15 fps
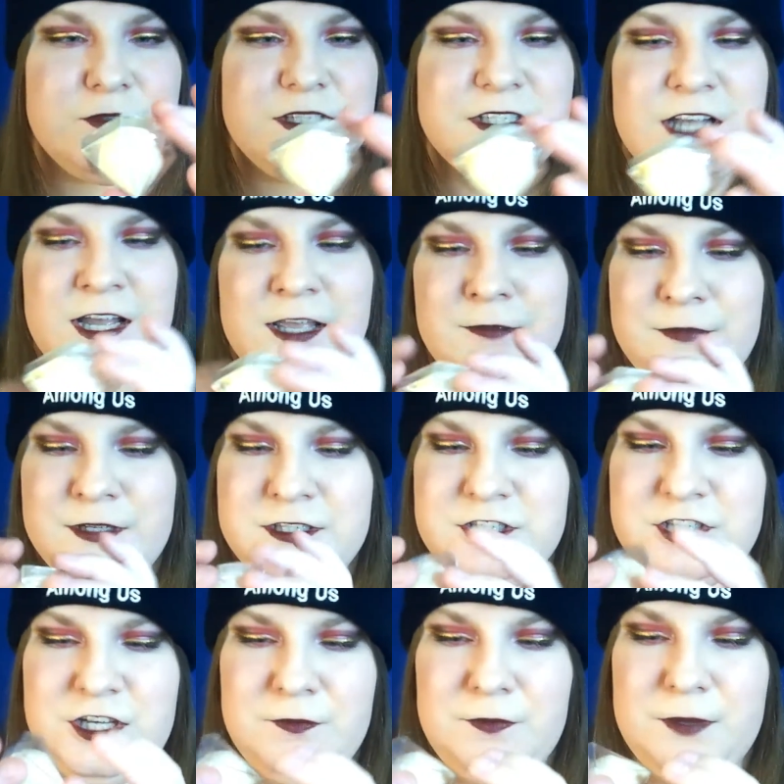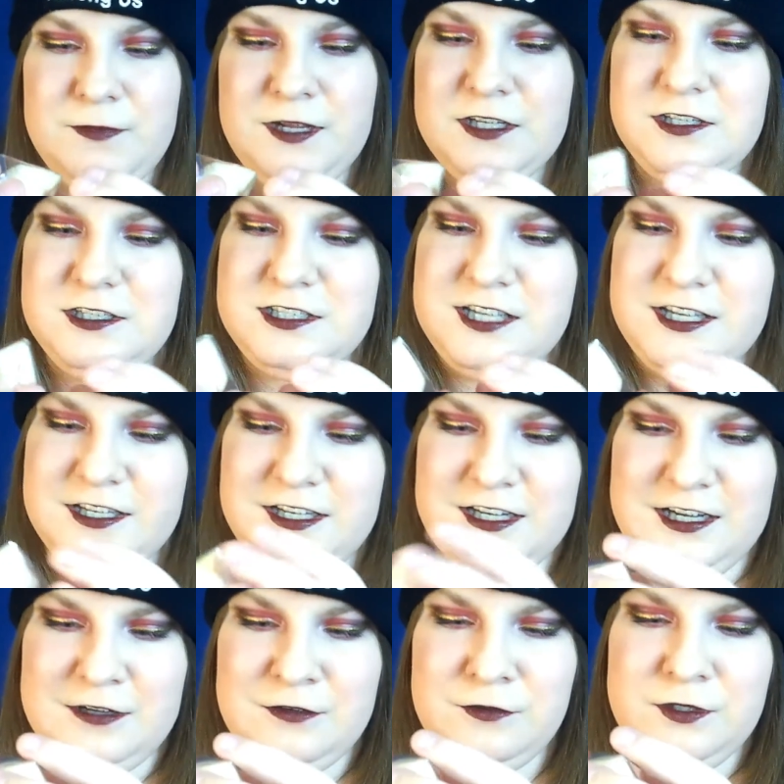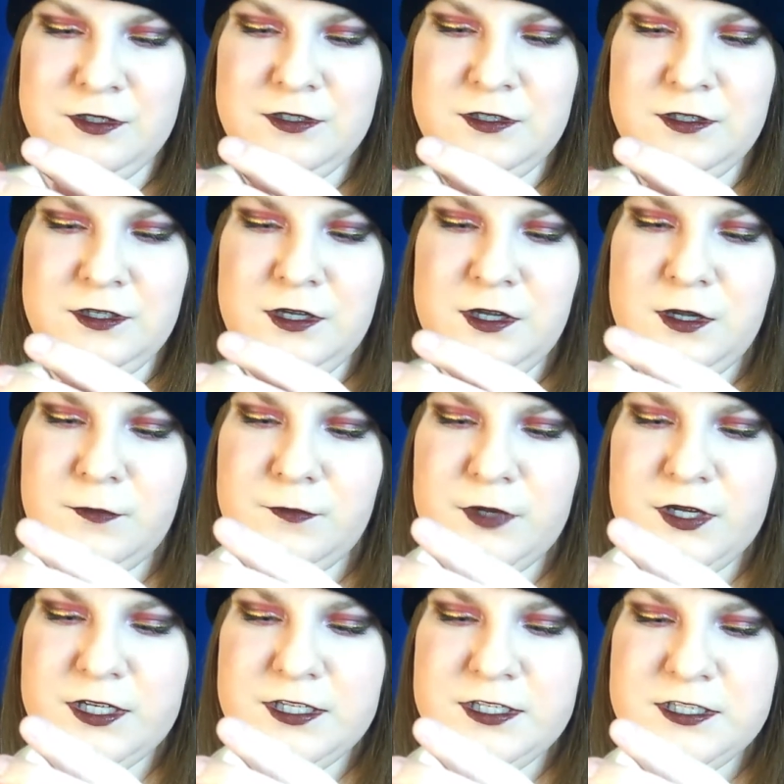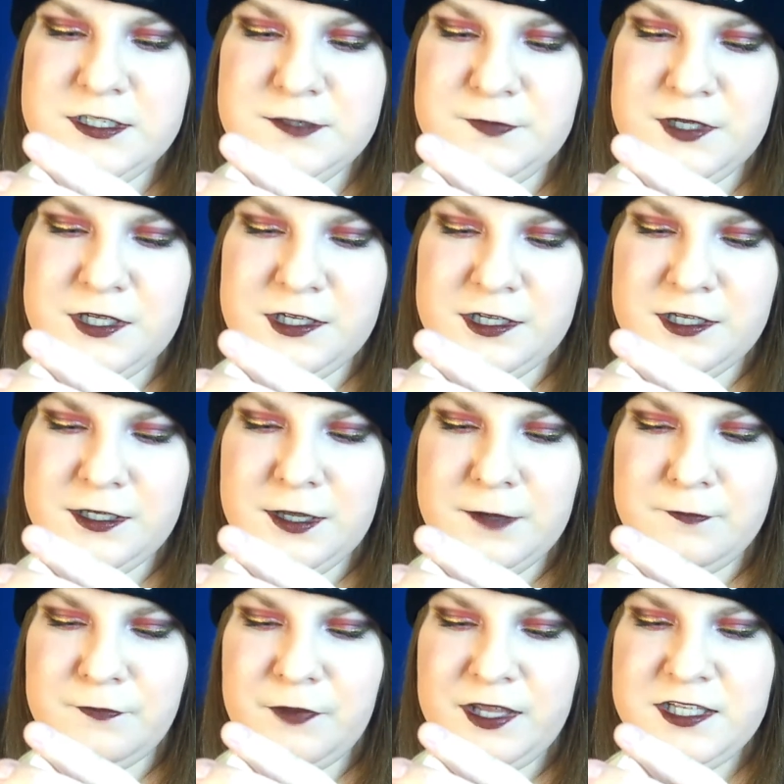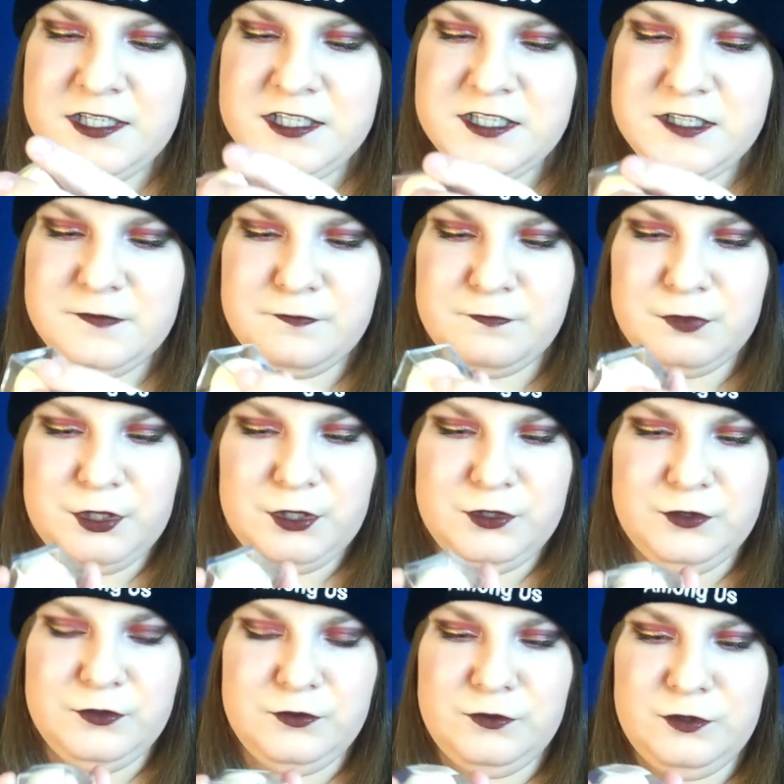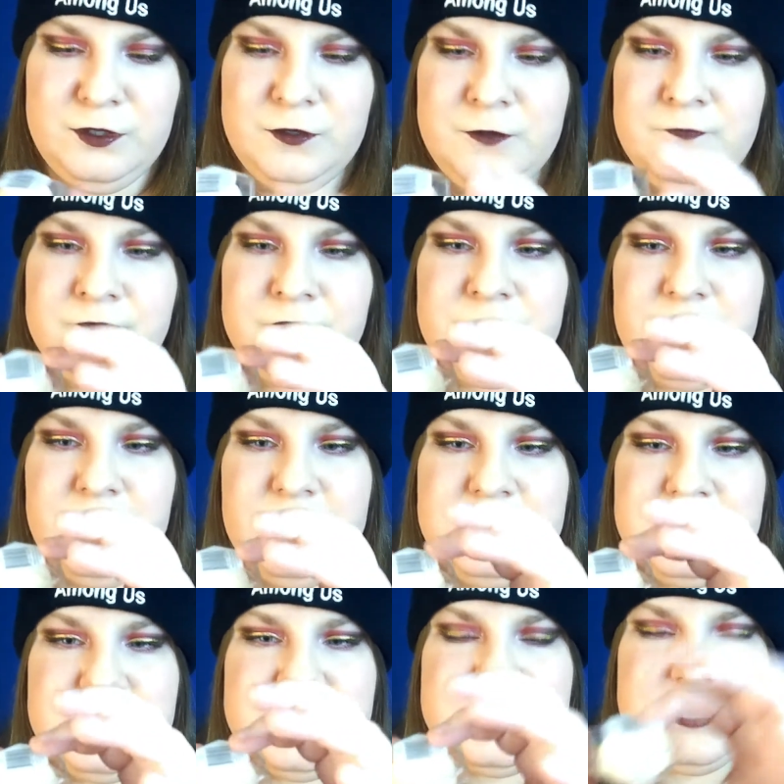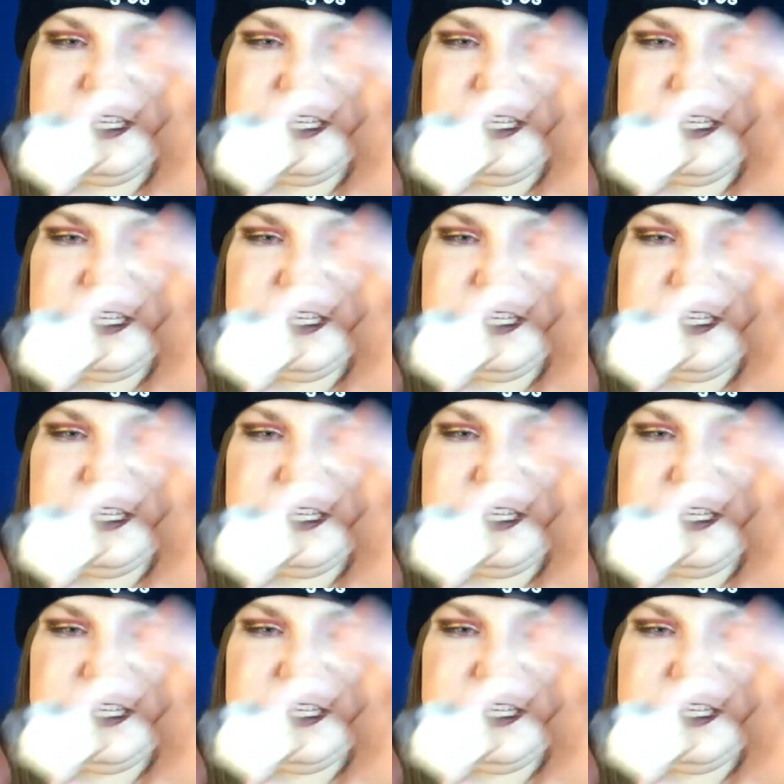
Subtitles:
diamond shape. I'm not going to take it out, but it is by Base Blue, and it's just a